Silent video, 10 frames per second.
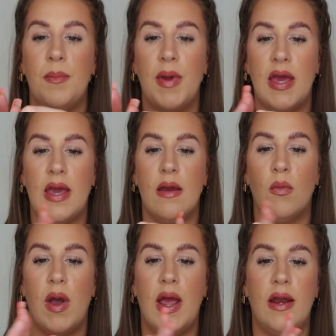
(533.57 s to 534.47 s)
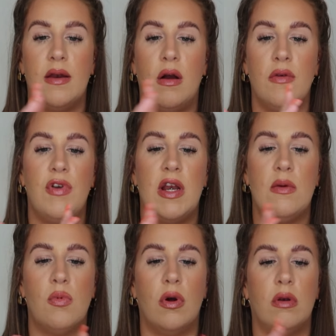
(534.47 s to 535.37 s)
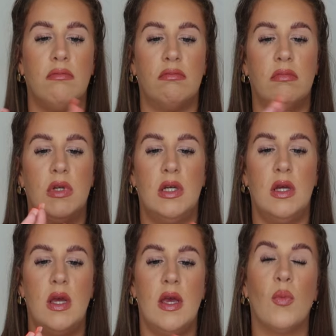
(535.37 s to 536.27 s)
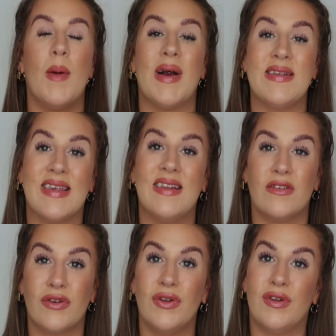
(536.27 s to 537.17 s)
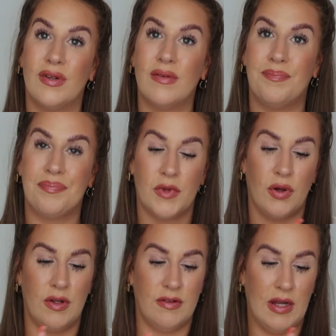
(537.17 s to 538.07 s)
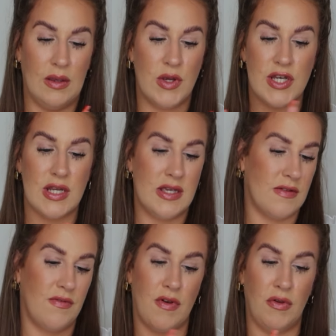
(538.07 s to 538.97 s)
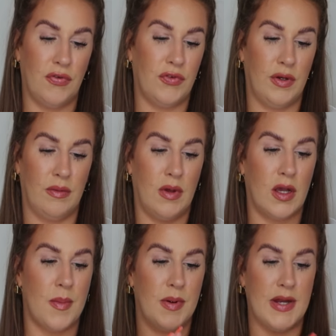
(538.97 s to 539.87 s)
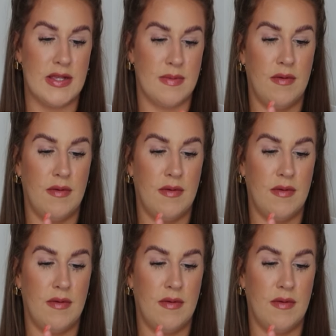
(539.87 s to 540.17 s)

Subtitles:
gonna be when I really want, when my skin's good, honestly, which isn't very often, a couple of days a